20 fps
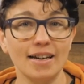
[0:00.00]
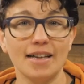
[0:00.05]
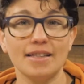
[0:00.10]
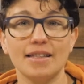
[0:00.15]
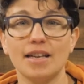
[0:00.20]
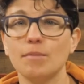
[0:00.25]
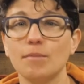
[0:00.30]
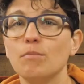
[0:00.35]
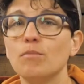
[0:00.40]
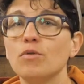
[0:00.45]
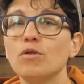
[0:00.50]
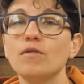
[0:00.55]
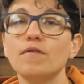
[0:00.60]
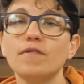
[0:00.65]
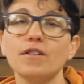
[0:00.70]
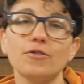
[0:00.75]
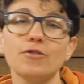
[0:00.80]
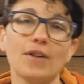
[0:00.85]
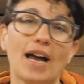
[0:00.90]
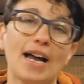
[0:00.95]
and then
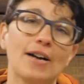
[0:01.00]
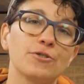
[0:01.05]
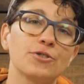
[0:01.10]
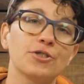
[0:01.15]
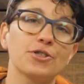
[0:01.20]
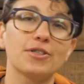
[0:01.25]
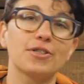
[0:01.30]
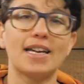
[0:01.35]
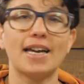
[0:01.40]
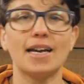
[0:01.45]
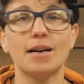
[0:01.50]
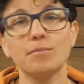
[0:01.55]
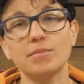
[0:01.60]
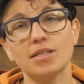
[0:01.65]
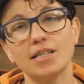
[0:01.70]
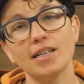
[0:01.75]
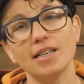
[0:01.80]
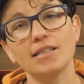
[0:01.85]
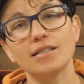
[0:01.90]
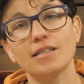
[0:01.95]
move it around your
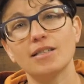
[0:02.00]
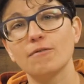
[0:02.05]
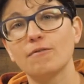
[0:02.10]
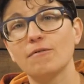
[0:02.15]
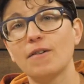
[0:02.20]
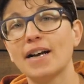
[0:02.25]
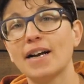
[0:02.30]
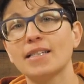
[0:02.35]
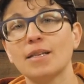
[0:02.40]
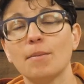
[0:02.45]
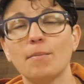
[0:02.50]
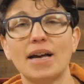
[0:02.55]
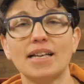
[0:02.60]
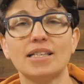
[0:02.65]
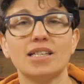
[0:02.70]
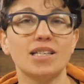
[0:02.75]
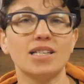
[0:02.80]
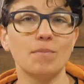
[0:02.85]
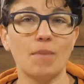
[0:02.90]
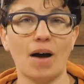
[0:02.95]
campsite to find the
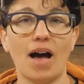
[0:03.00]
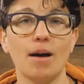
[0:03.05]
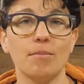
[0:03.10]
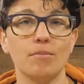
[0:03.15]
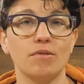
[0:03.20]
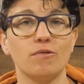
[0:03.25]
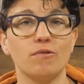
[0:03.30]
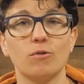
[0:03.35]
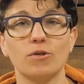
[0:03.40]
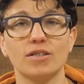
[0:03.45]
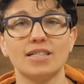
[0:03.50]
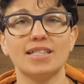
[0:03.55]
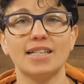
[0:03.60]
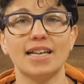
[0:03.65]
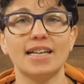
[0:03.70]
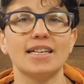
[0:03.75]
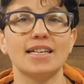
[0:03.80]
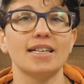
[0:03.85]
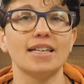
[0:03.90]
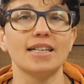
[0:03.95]
best spot before
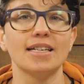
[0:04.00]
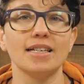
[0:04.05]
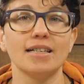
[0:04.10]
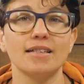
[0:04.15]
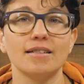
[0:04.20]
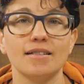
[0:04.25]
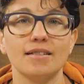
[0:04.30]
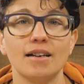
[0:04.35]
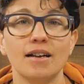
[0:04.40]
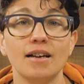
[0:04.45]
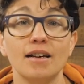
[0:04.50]
staking it in.